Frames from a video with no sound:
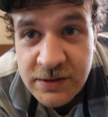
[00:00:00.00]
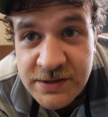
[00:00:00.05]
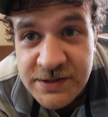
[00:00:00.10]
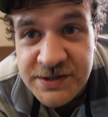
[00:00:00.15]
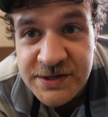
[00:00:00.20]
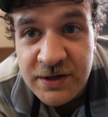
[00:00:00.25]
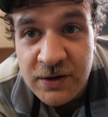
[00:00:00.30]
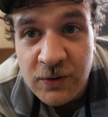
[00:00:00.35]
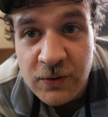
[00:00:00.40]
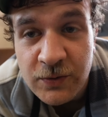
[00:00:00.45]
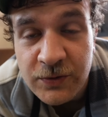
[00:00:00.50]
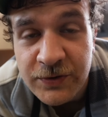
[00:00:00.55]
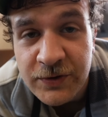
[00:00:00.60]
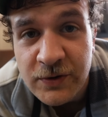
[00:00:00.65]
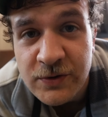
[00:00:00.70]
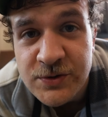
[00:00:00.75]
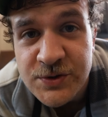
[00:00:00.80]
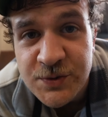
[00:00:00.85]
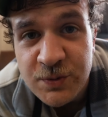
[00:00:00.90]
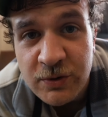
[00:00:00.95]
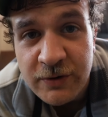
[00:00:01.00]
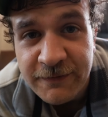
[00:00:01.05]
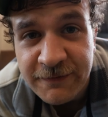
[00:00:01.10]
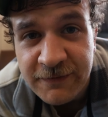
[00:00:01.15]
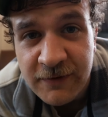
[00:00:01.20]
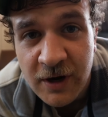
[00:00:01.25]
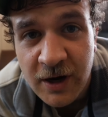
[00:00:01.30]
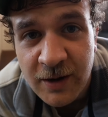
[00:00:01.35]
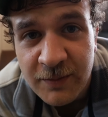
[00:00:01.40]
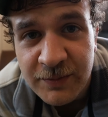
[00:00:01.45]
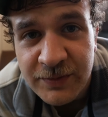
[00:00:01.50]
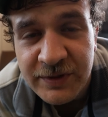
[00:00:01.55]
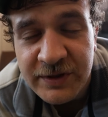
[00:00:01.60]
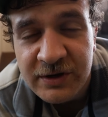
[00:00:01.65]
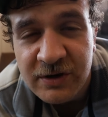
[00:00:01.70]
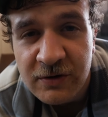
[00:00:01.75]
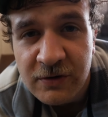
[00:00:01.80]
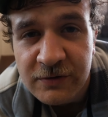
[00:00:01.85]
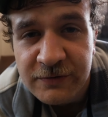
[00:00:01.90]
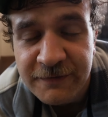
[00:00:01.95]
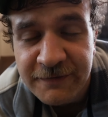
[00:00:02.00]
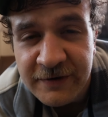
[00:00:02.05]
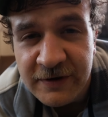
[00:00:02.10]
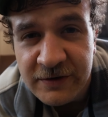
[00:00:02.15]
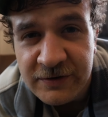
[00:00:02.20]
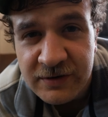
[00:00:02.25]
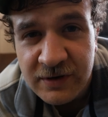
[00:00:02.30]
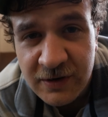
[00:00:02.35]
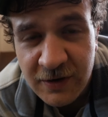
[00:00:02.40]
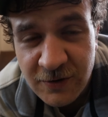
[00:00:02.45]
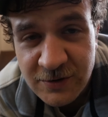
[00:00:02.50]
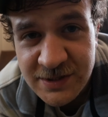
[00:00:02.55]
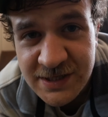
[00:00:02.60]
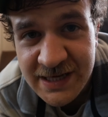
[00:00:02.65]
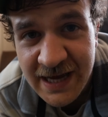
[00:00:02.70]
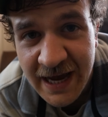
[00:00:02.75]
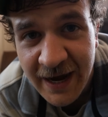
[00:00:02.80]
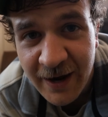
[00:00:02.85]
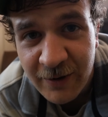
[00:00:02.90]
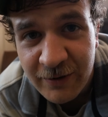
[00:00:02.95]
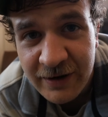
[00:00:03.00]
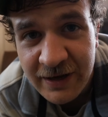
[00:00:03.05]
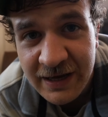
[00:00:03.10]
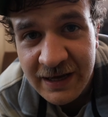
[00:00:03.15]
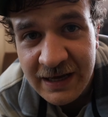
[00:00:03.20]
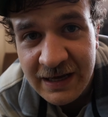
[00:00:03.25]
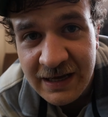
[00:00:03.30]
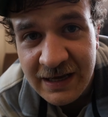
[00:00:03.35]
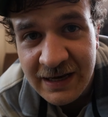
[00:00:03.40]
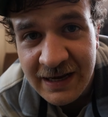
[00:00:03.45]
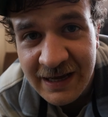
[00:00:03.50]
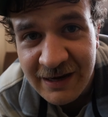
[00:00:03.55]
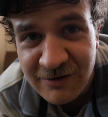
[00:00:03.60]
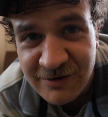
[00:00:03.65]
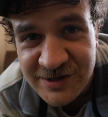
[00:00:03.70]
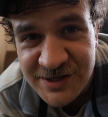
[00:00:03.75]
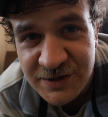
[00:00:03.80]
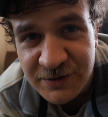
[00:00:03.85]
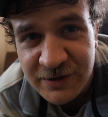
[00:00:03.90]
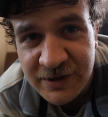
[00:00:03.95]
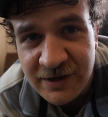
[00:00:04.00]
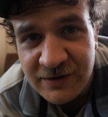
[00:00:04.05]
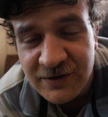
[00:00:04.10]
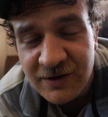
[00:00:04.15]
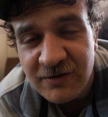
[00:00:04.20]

So those were from the Goldfield Ghost Town in Arizona,